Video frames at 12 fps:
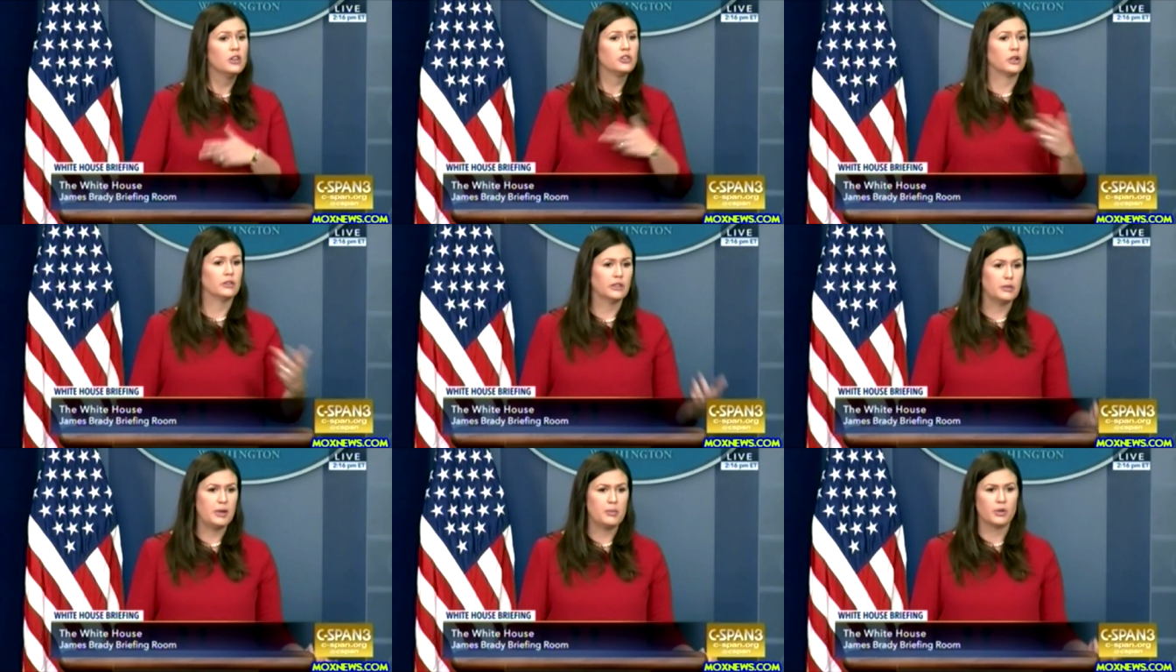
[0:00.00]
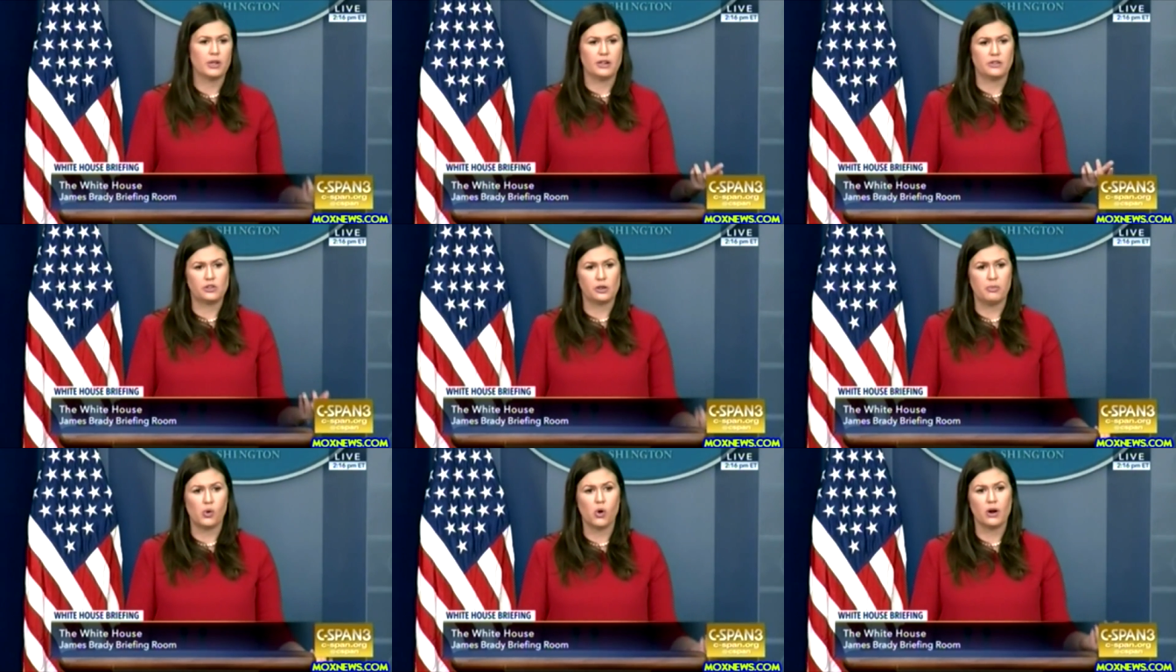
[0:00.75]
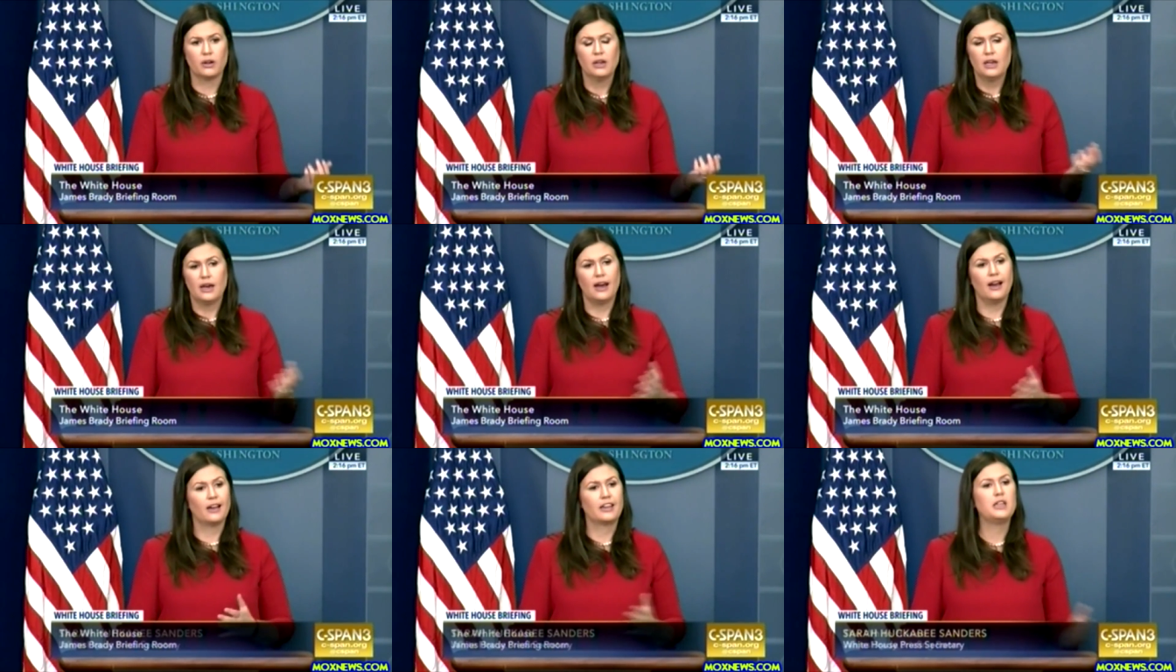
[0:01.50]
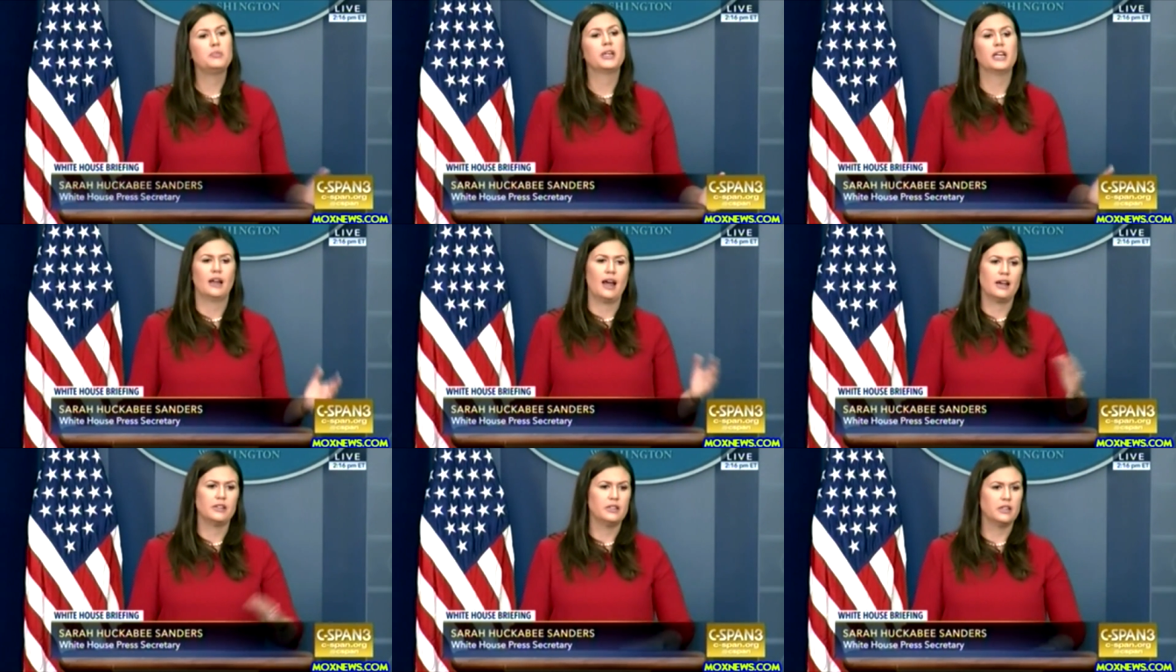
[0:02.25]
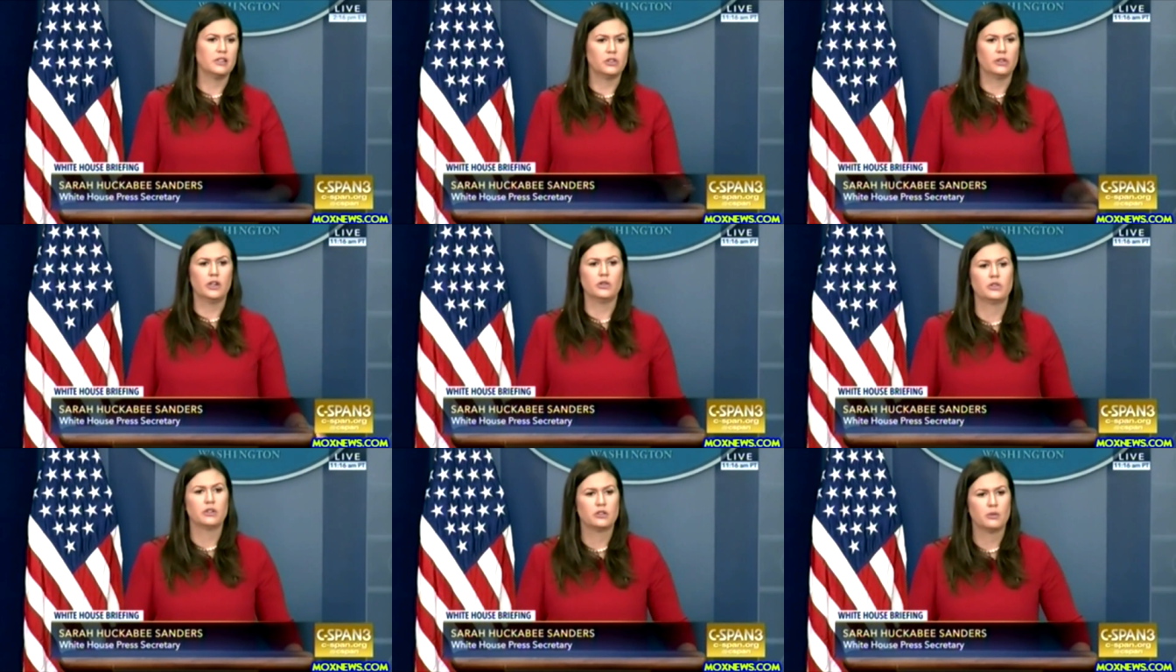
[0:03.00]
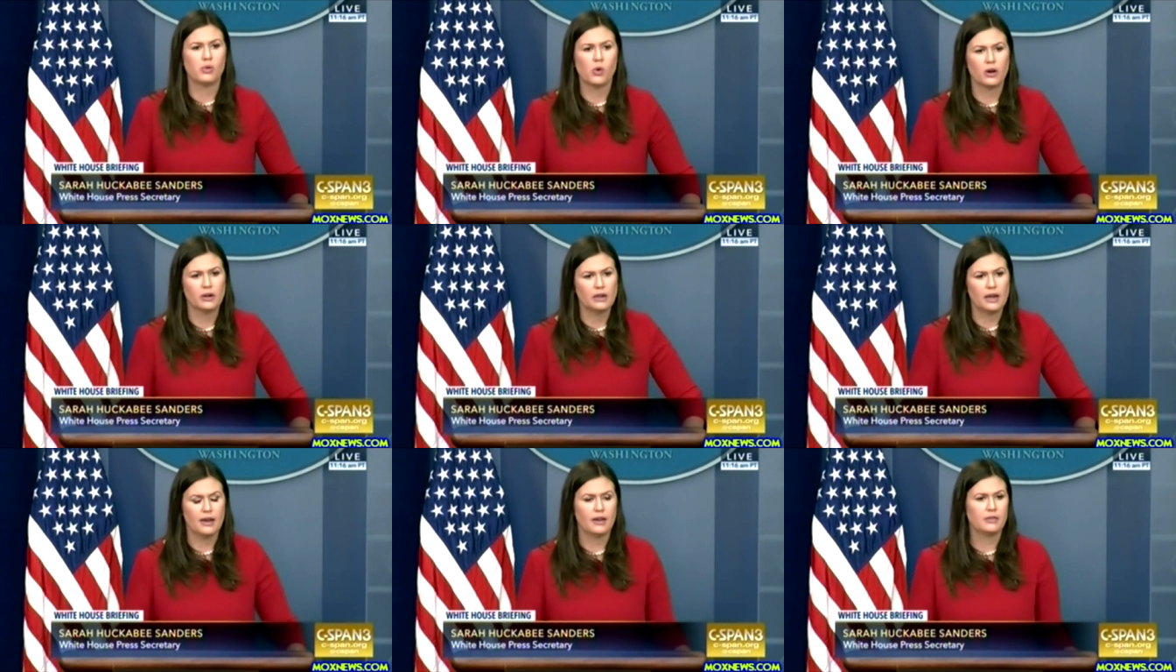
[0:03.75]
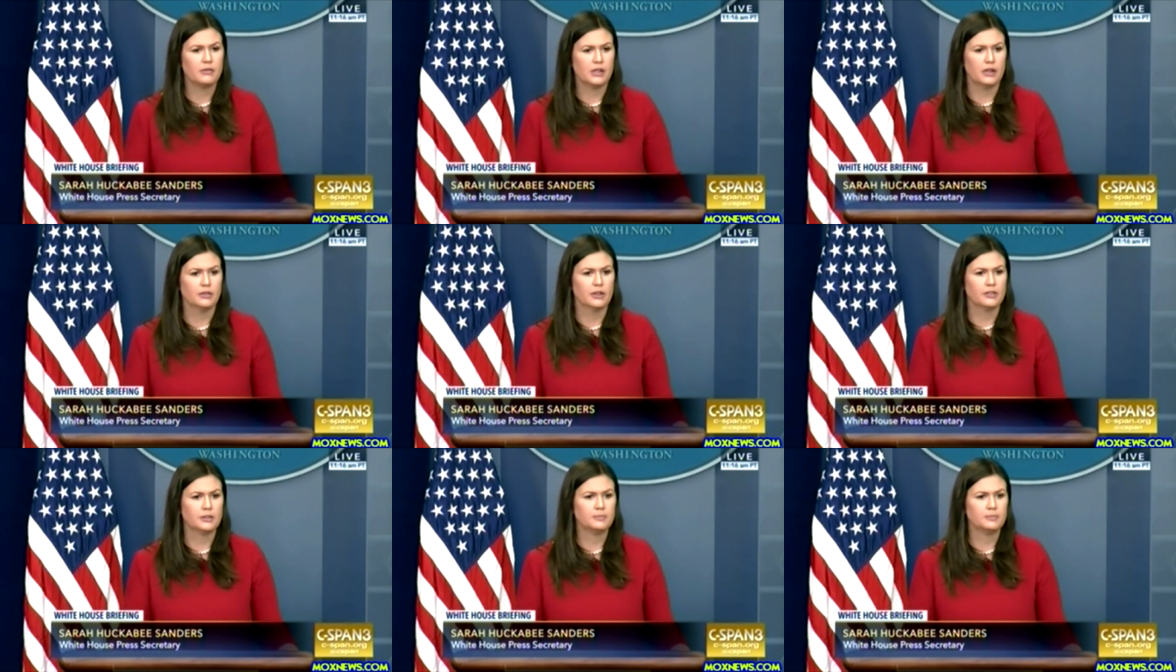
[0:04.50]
Certainly people that support keeping it as is and those that support getting rid of